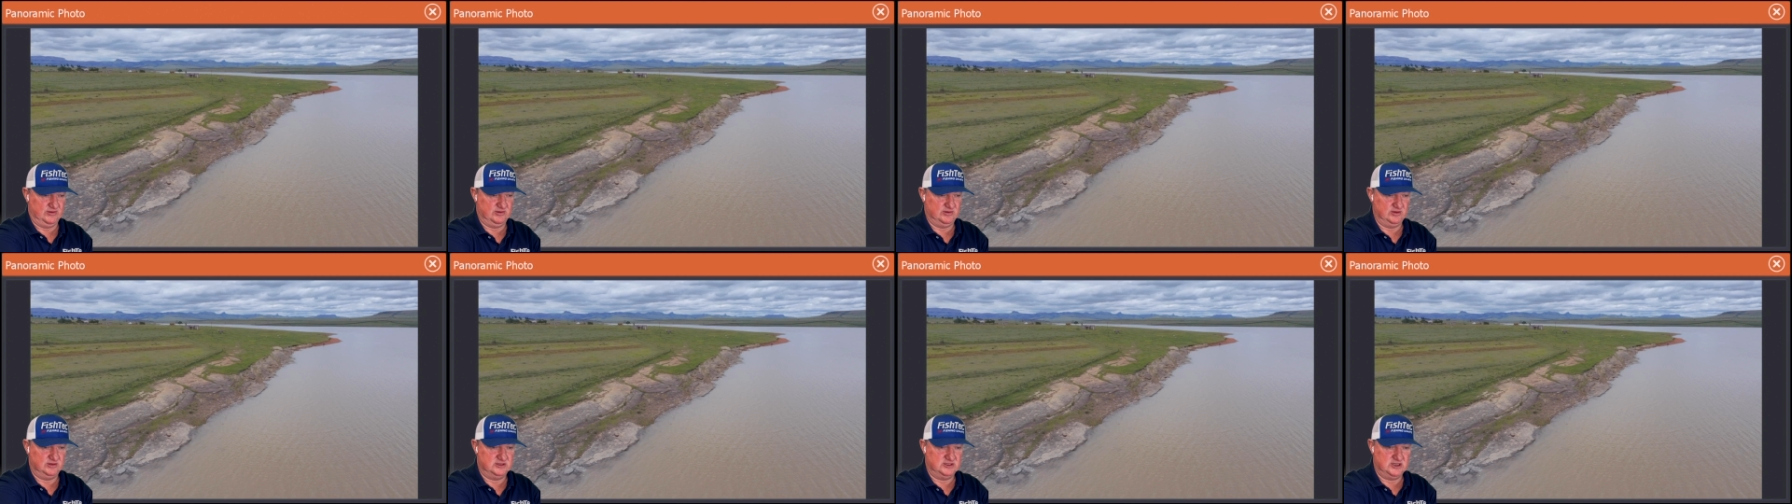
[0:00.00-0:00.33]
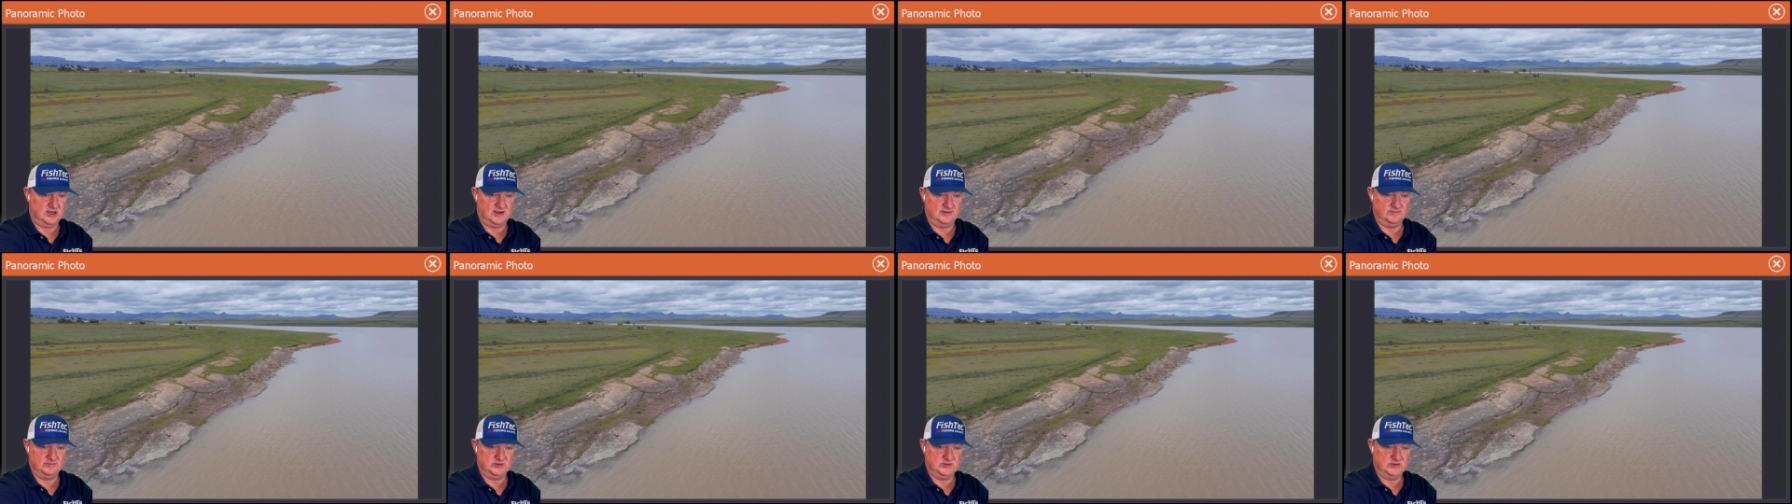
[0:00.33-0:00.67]
good
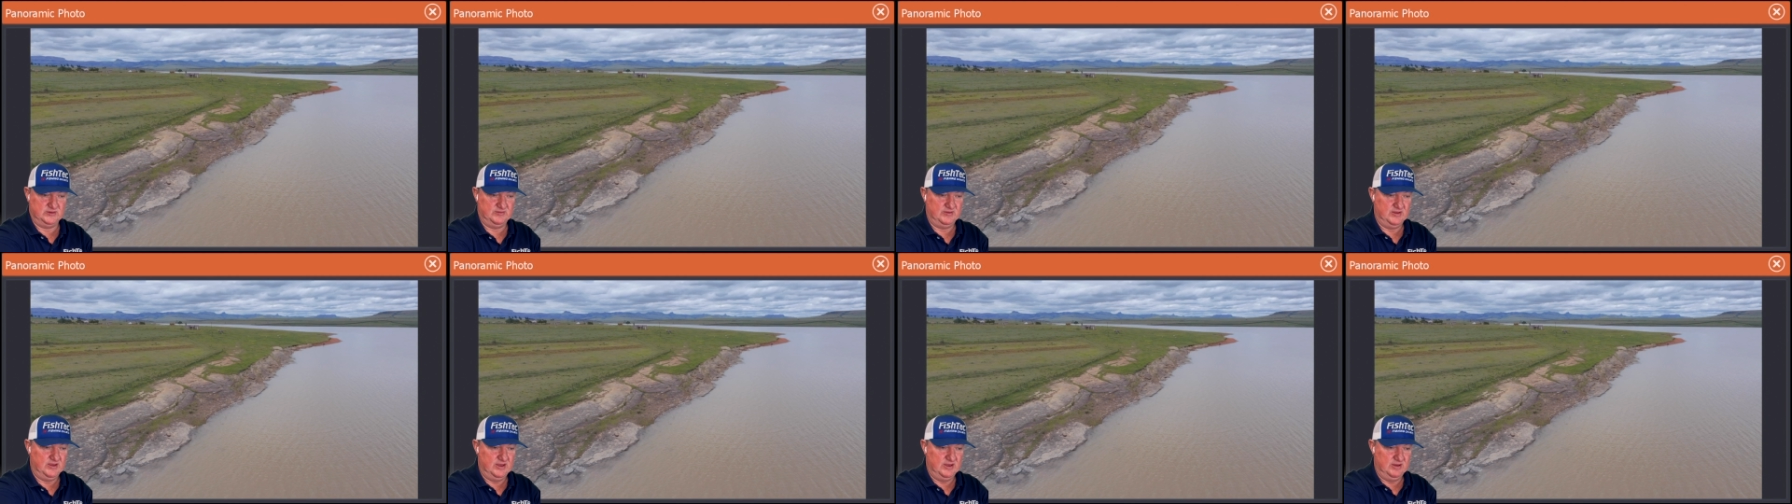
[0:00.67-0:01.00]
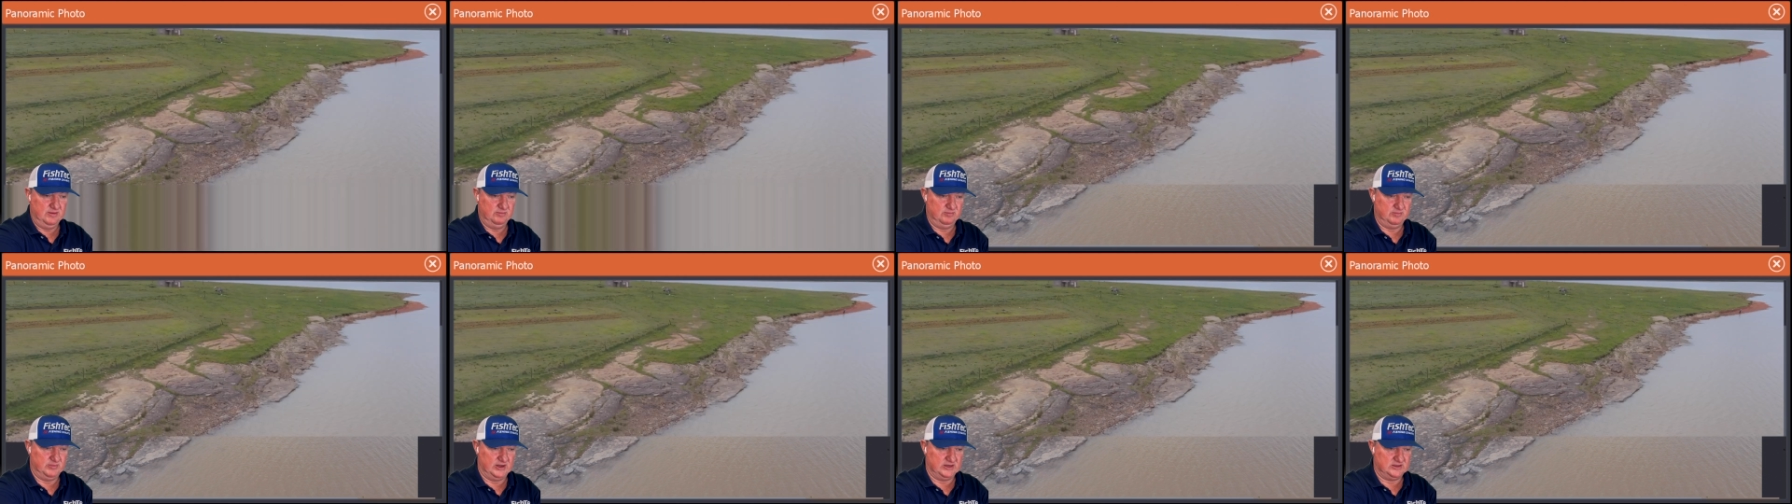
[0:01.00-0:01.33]
times.
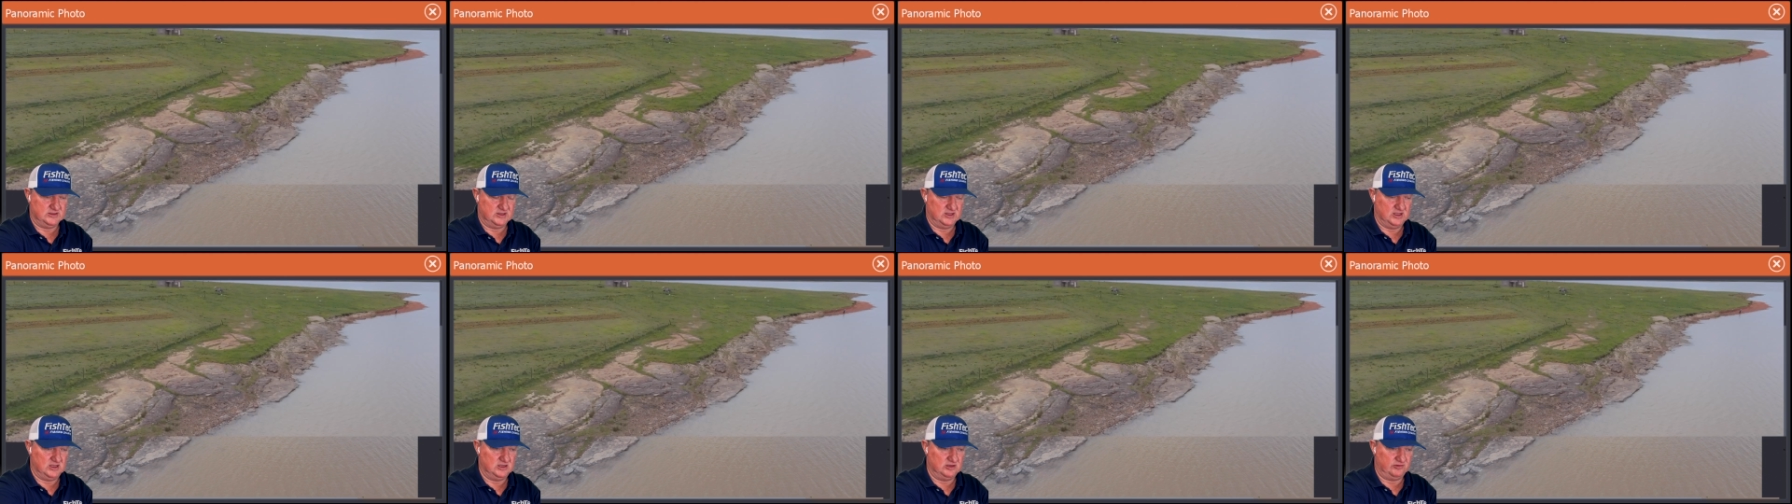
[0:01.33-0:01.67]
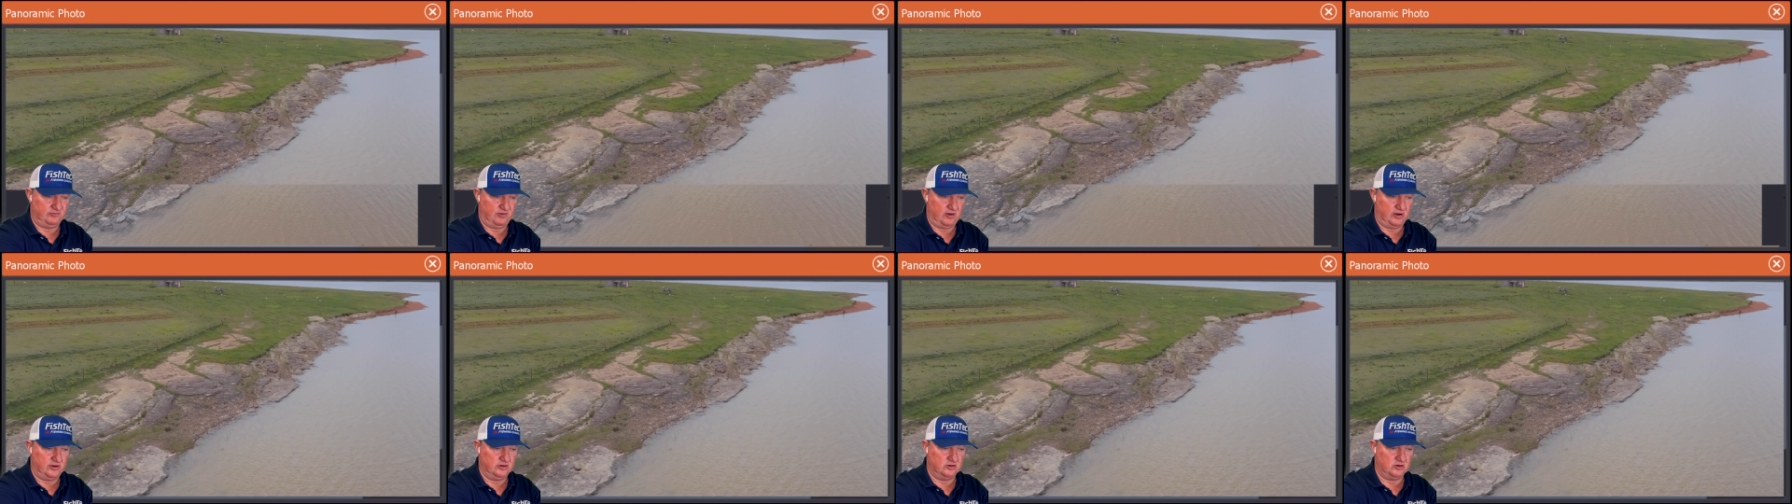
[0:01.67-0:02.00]
But these
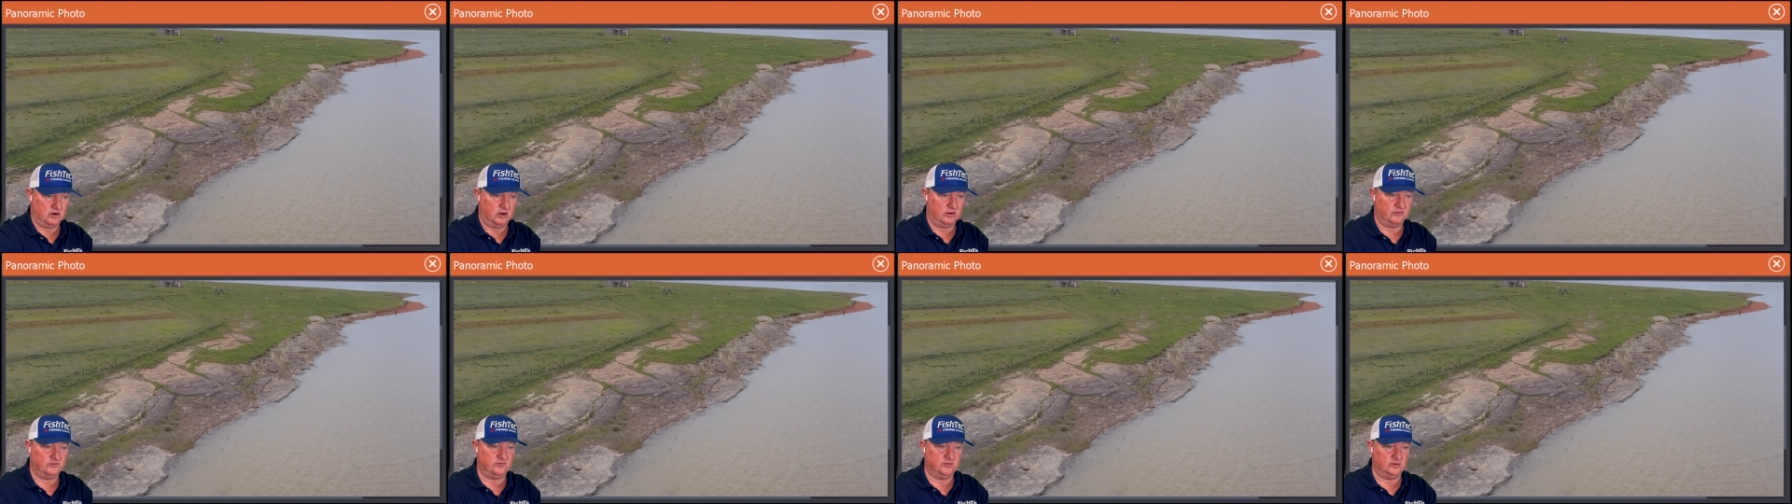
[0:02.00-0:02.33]
photographs,